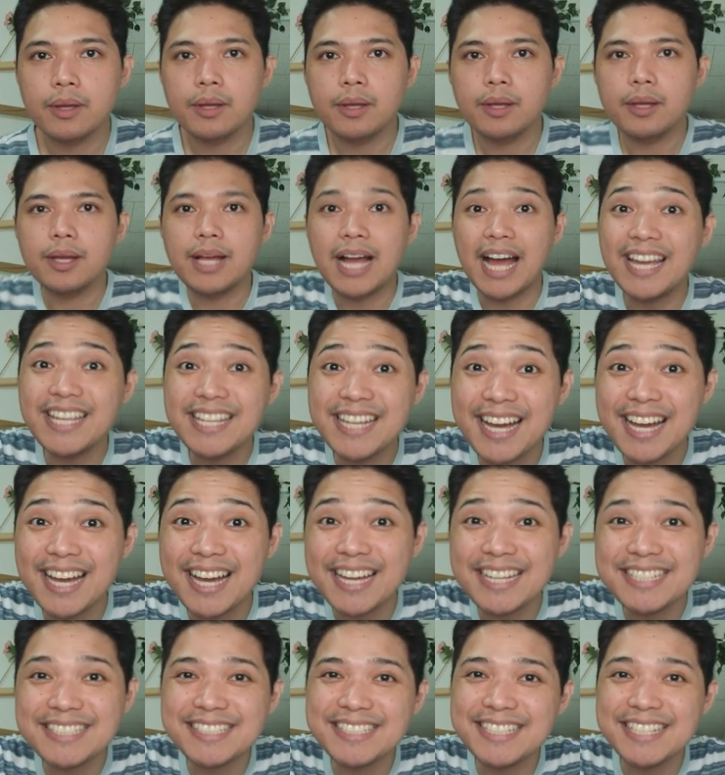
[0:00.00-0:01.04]
Hi
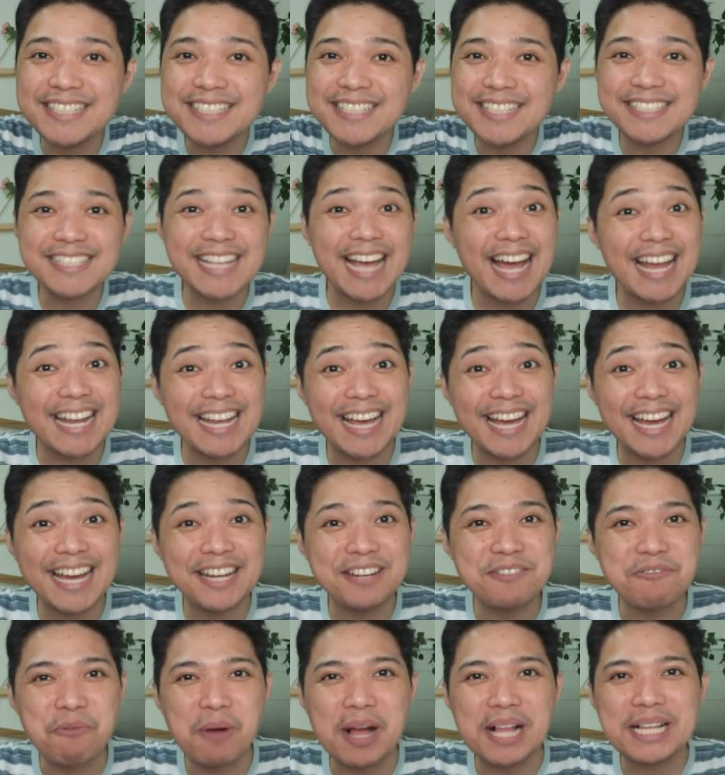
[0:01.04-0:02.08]
guys, this is
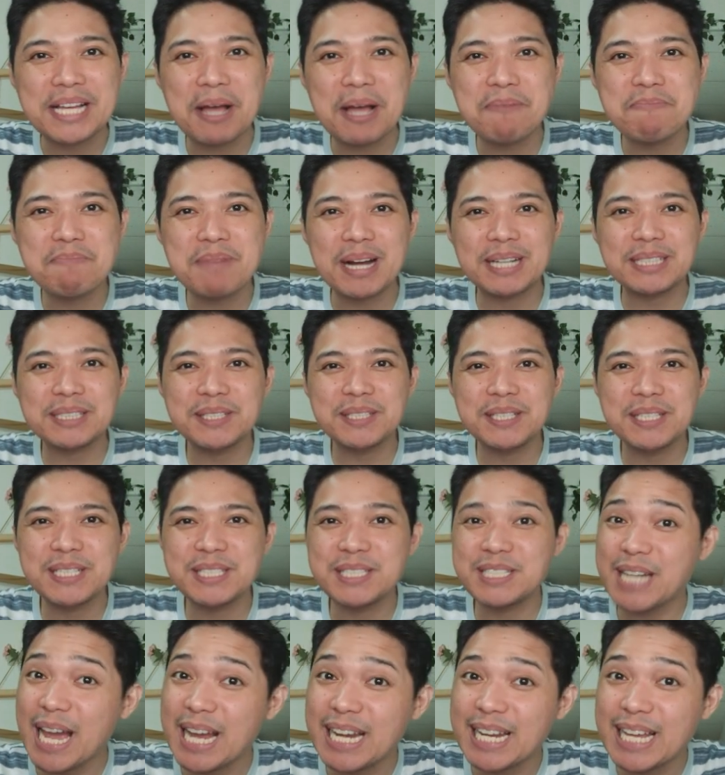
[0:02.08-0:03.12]
Alan. Welcome back to this
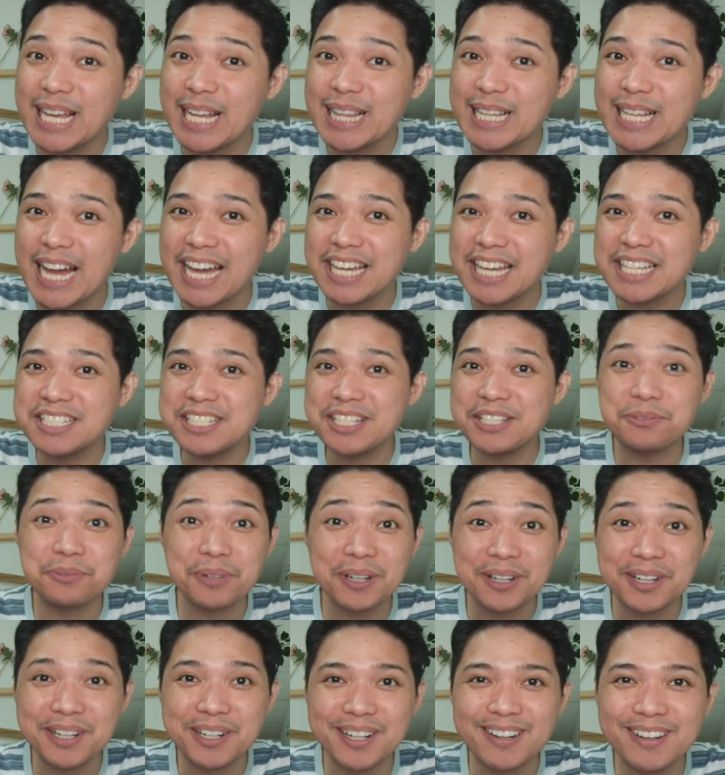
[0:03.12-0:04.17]
channel, Gaijin
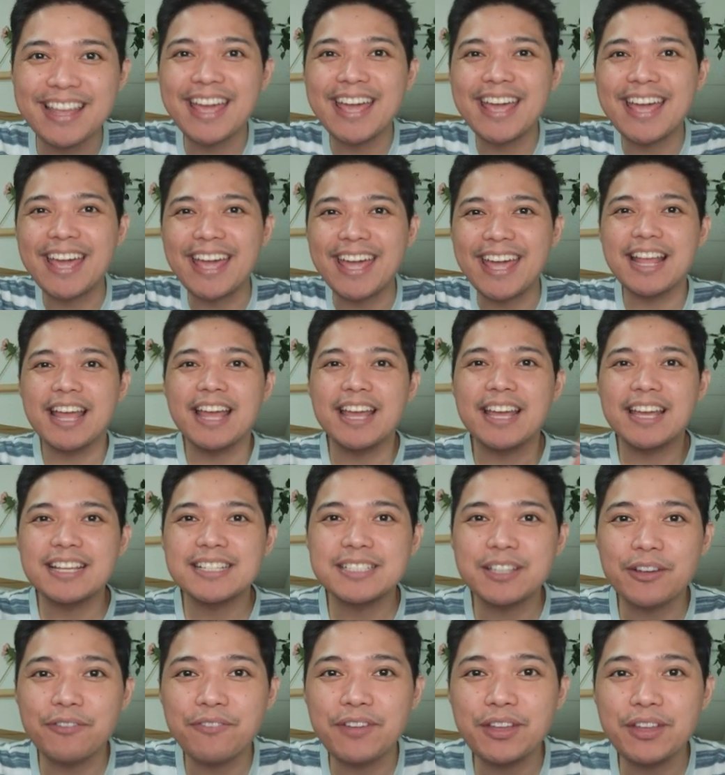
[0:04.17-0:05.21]
World. And
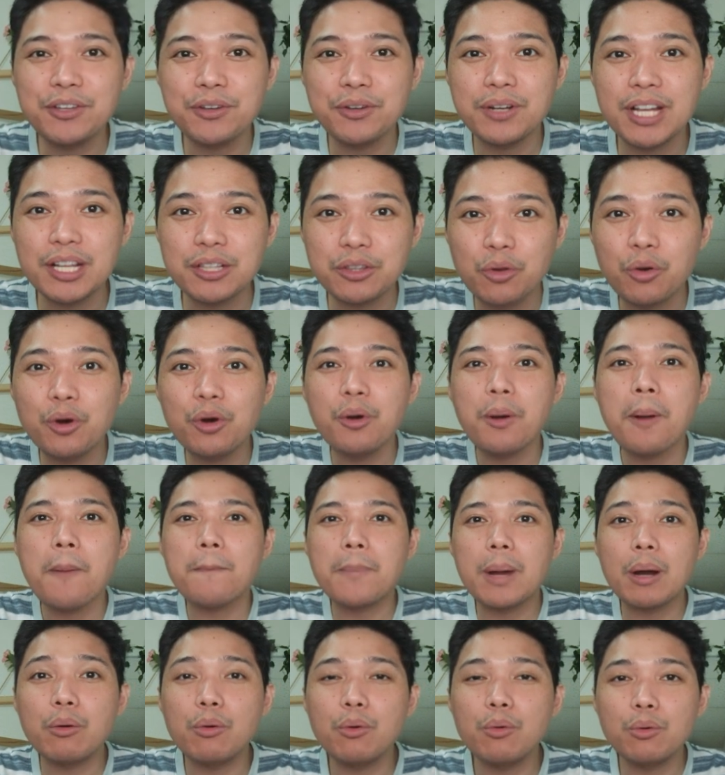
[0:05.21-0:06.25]
sa video na to,
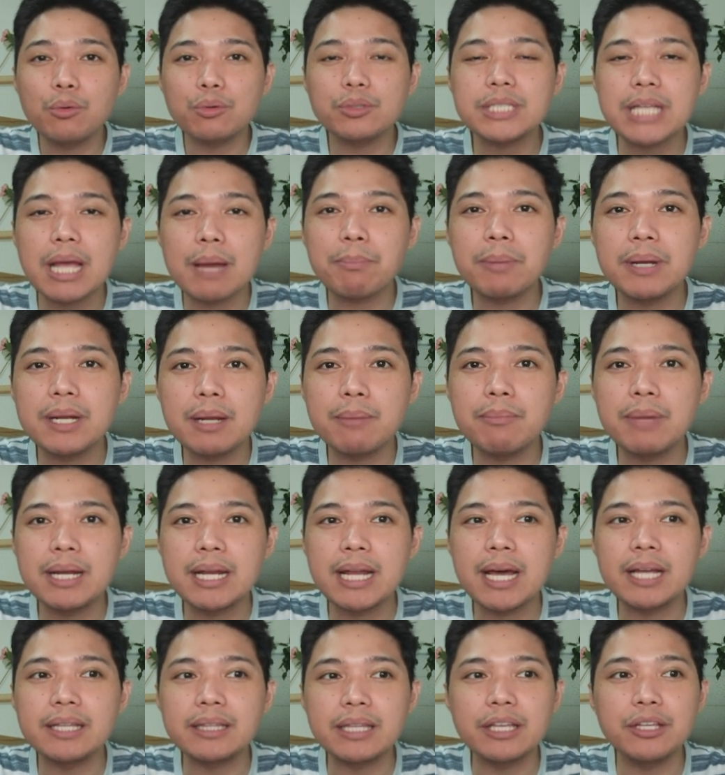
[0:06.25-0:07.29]
pag-uusapan naman
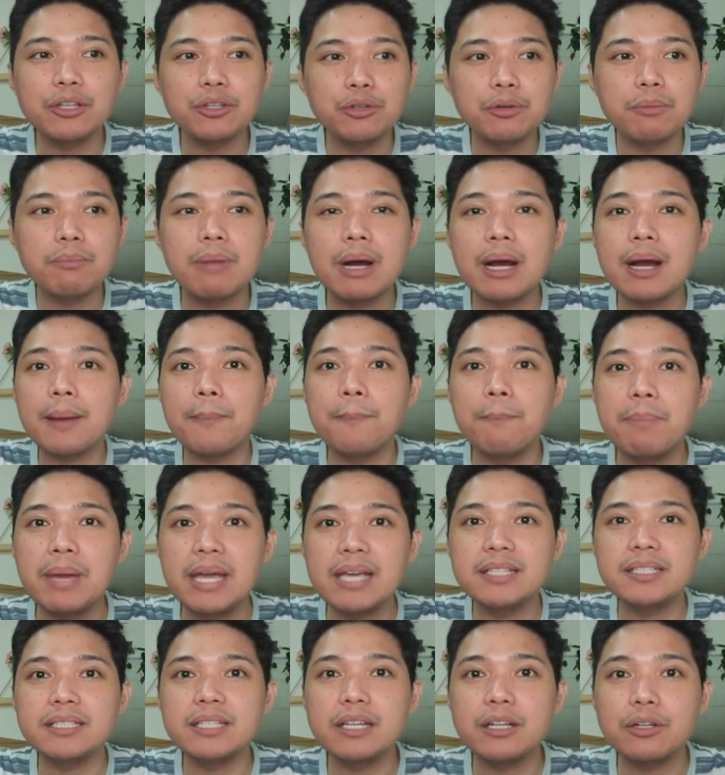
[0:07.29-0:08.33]
natin yung mga
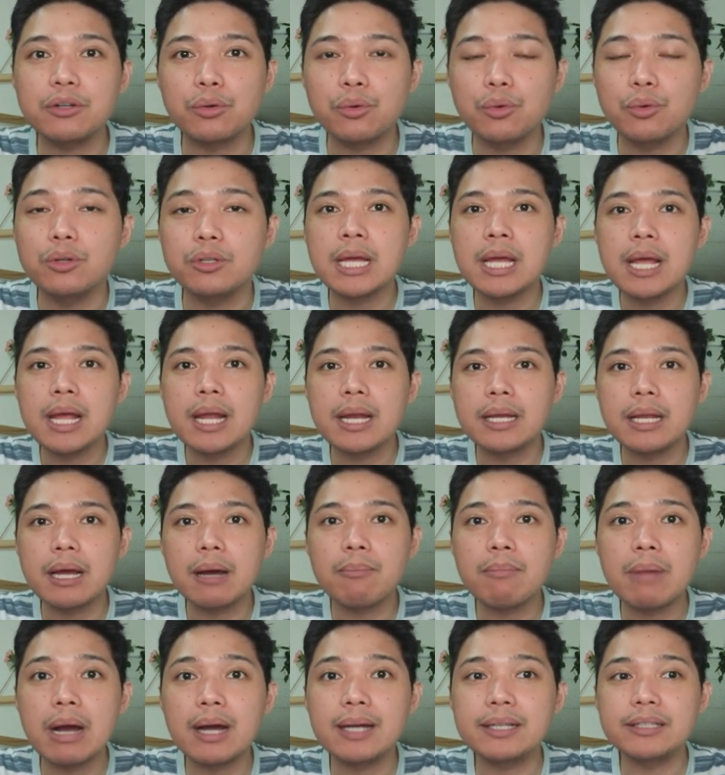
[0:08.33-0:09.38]
basic rules ng
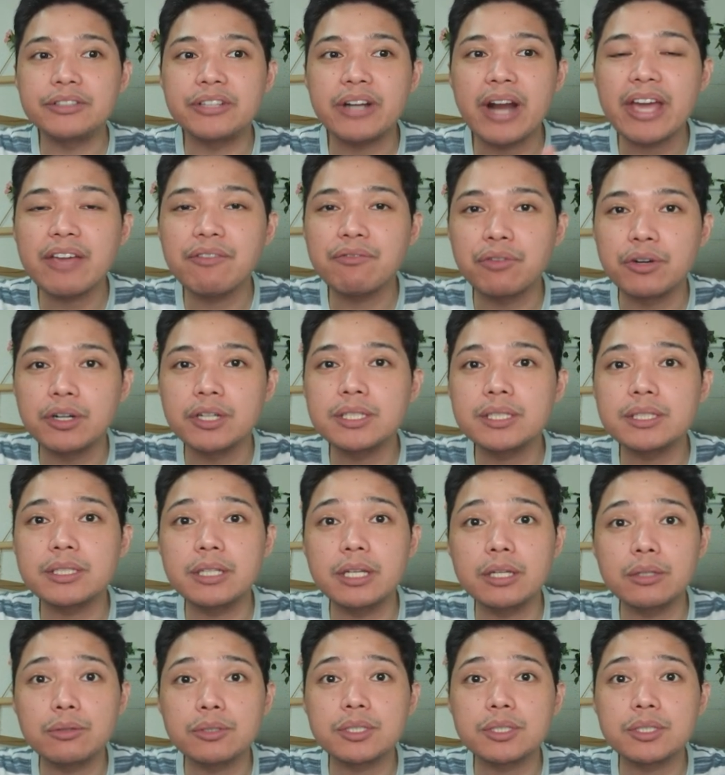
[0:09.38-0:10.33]
mga drivers dito sa